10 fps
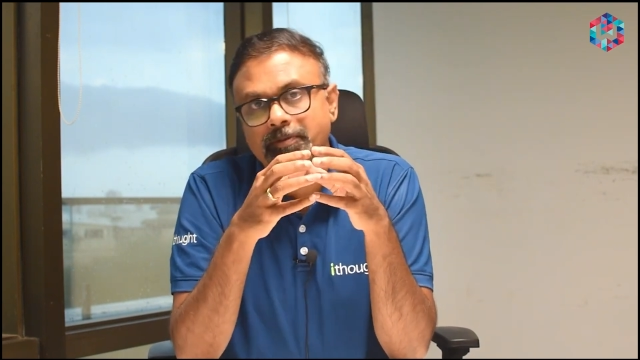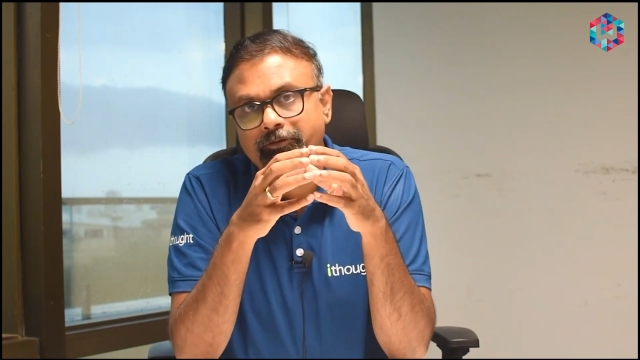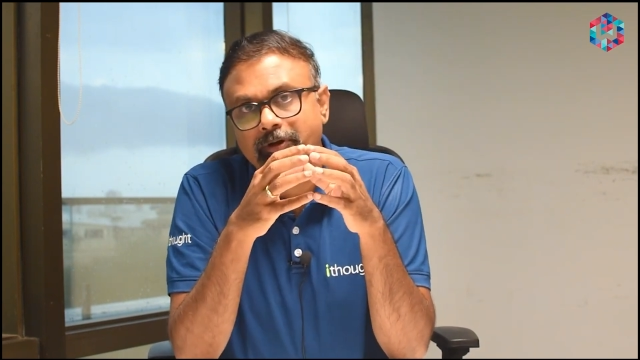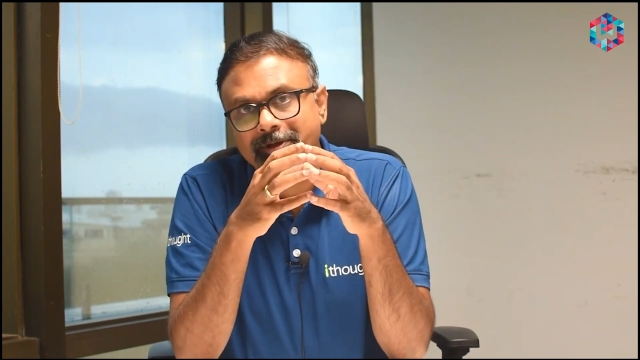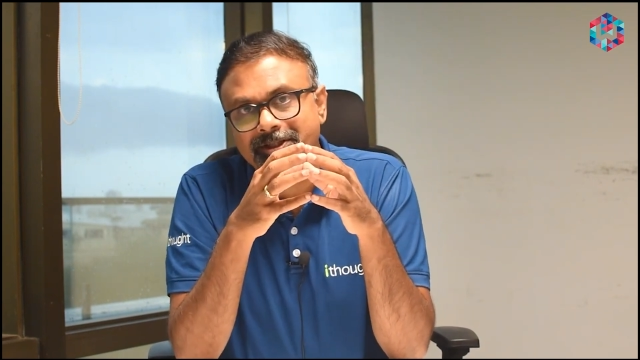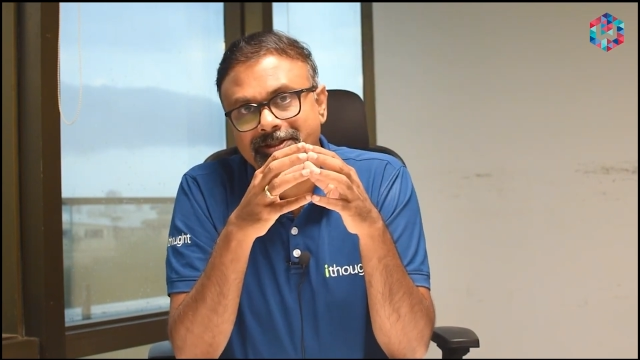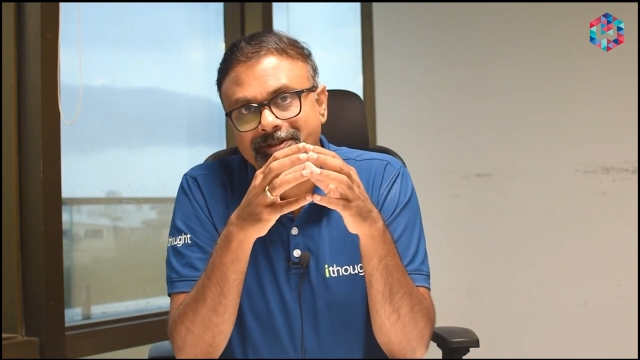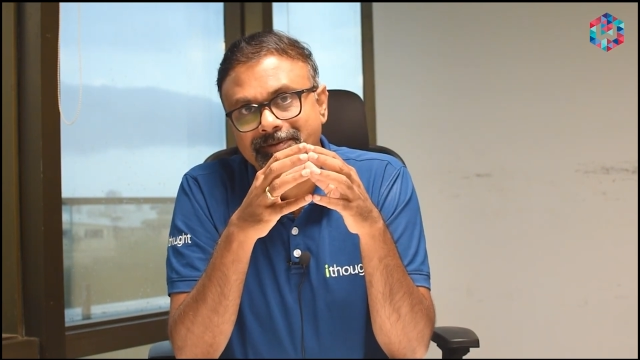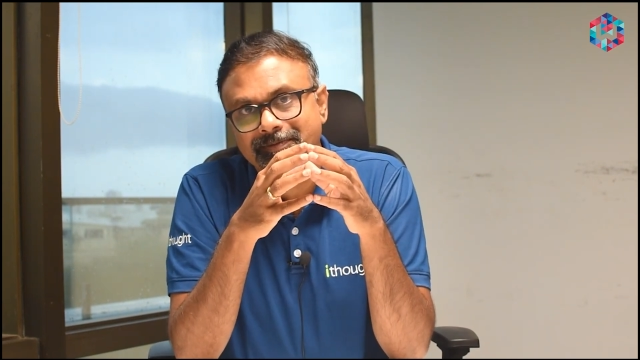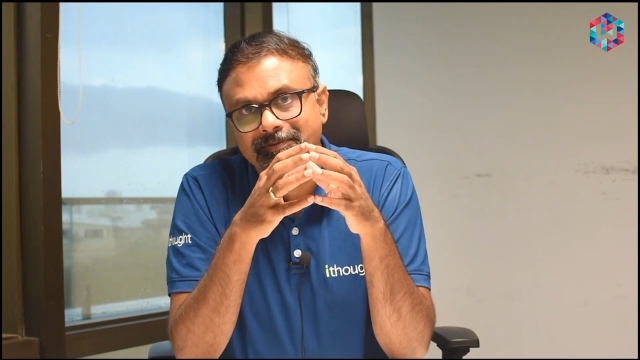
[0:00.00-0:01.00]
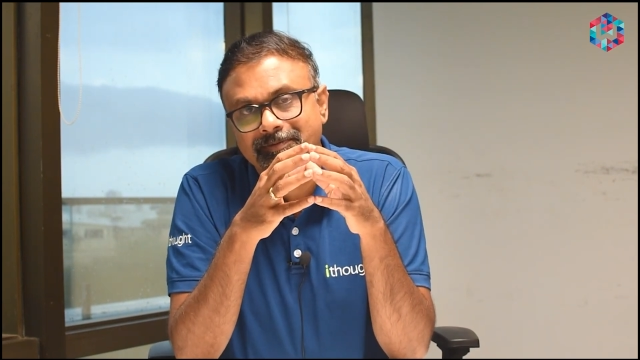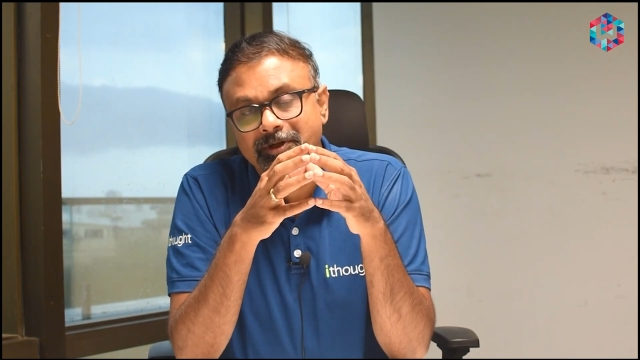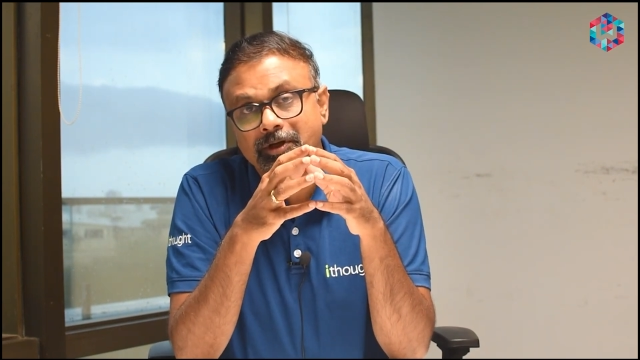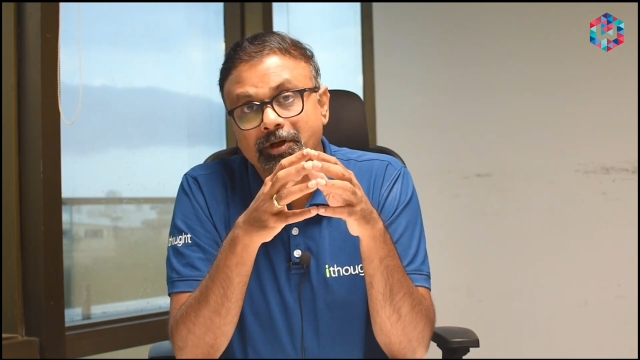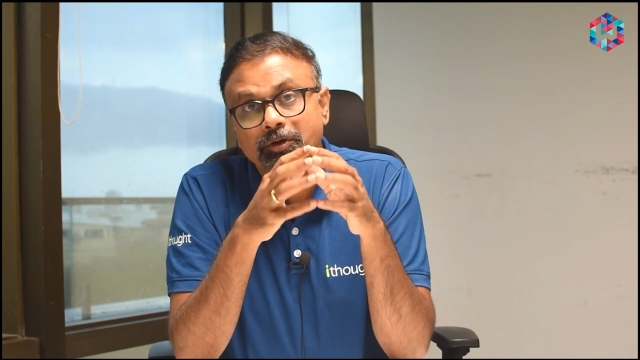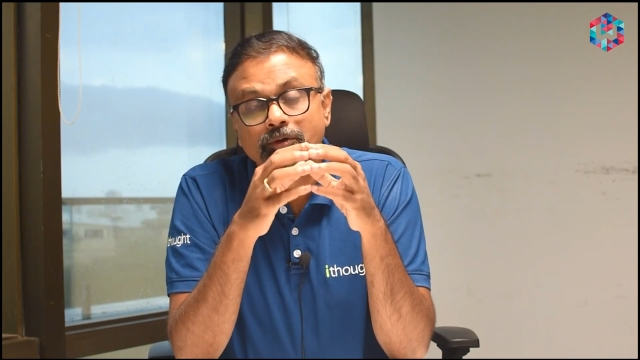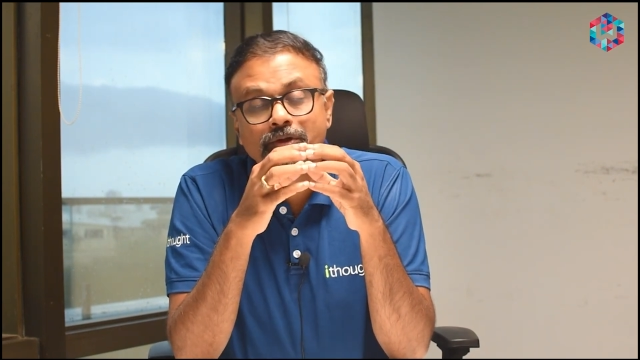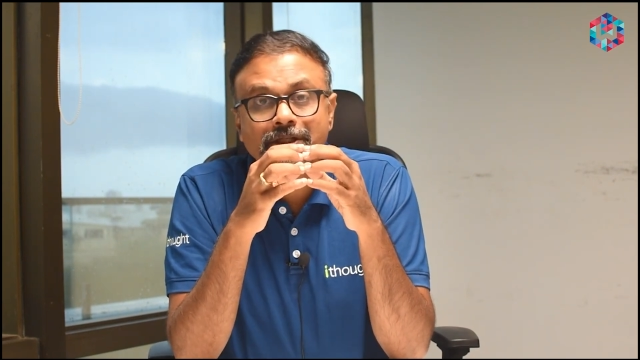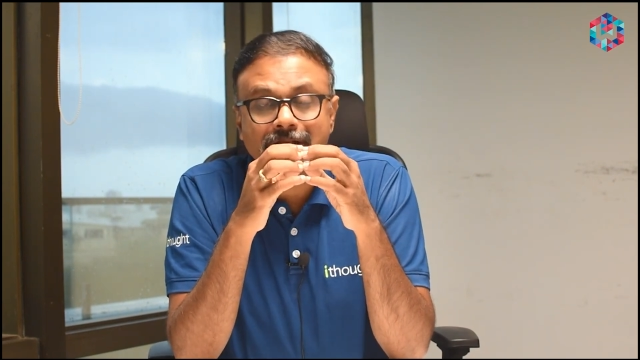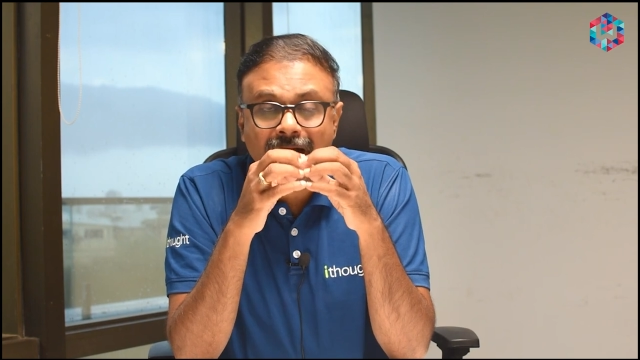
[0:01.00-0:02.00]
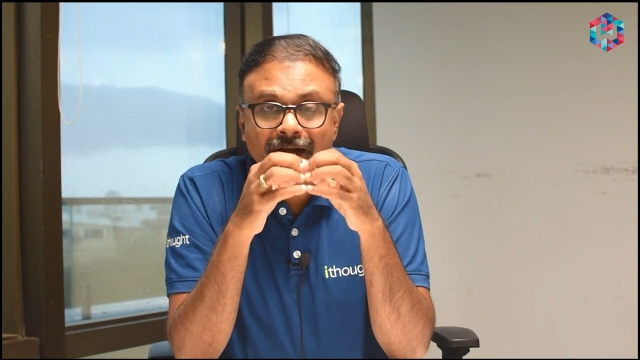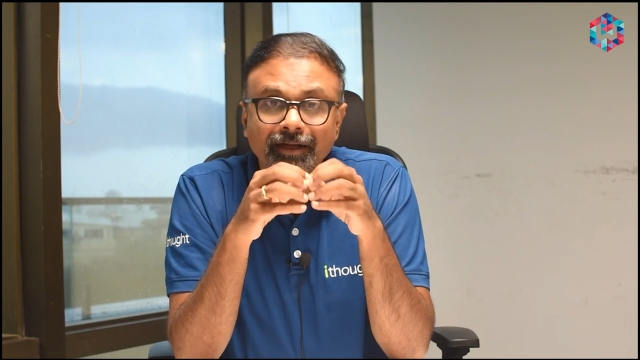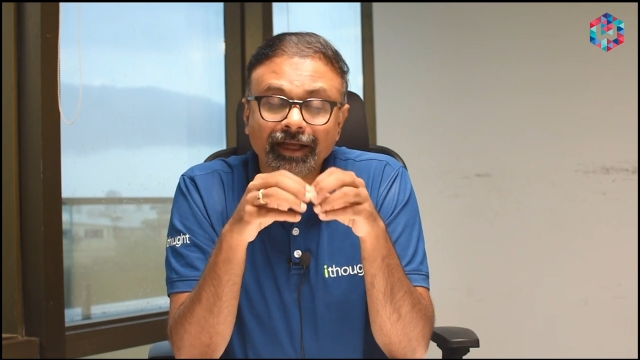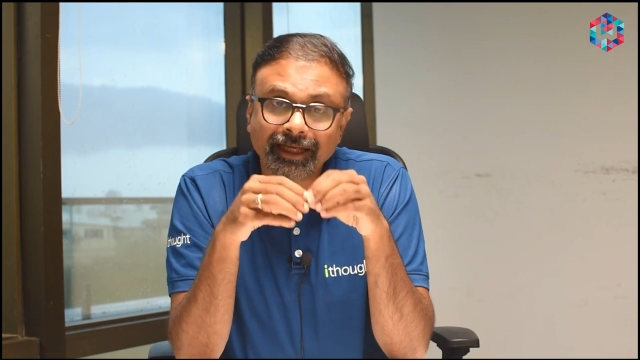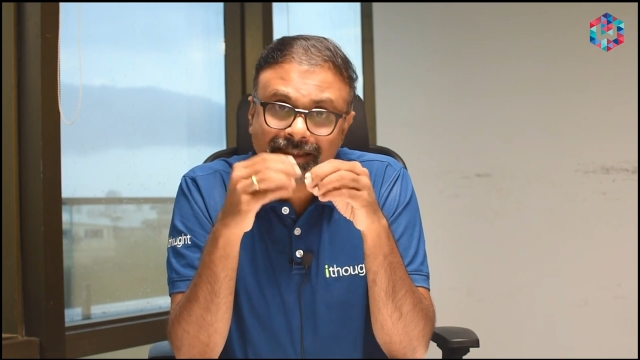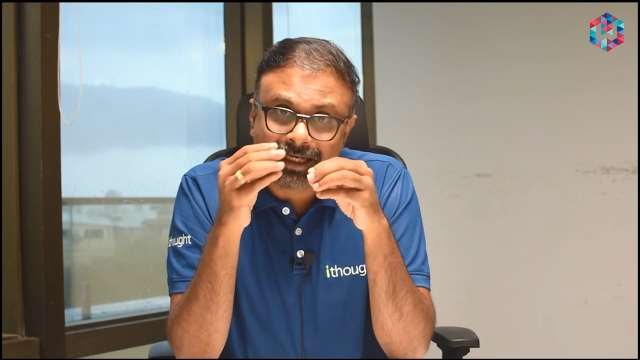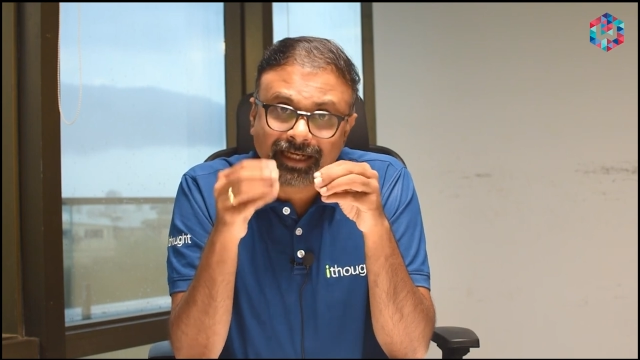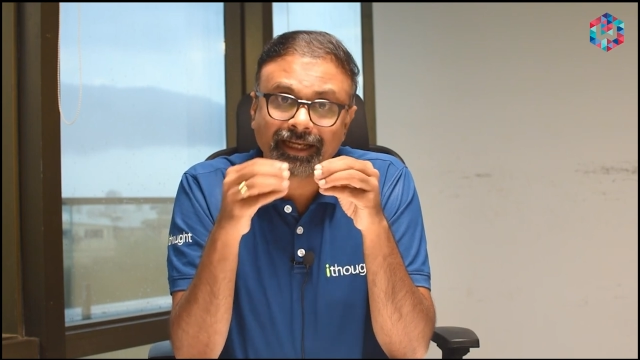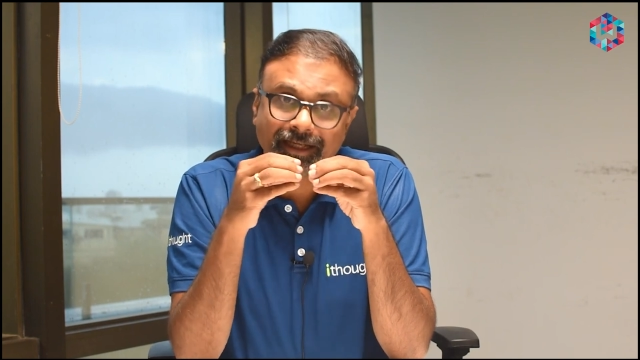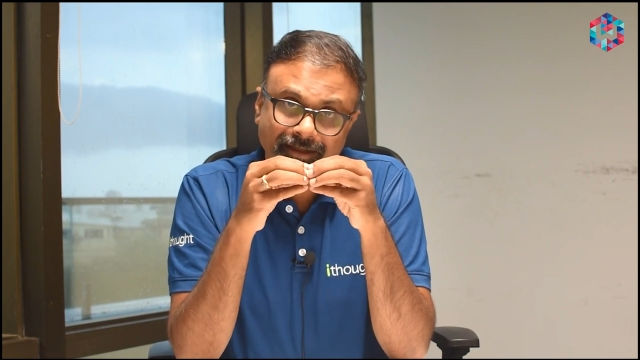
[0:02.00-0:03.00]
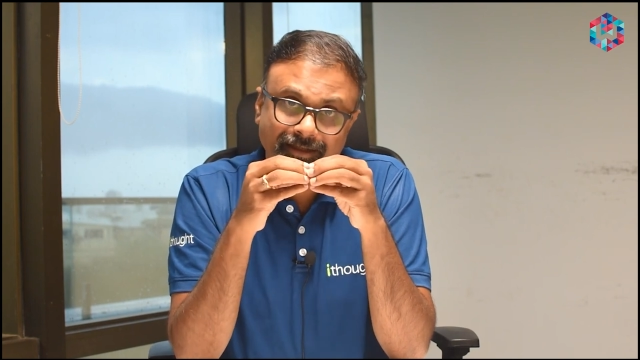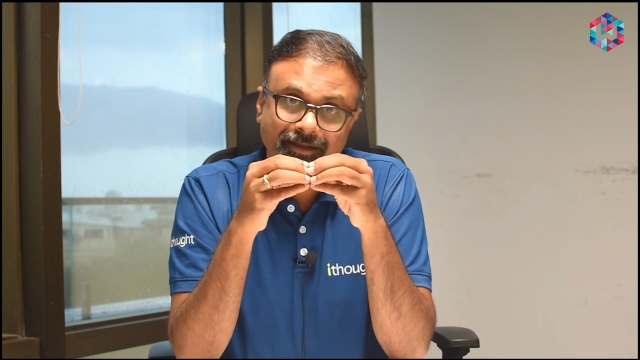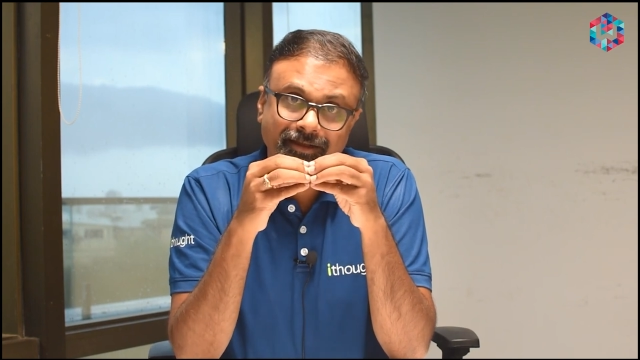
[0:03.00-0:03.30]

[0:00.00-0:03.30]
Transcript: performance, you start extending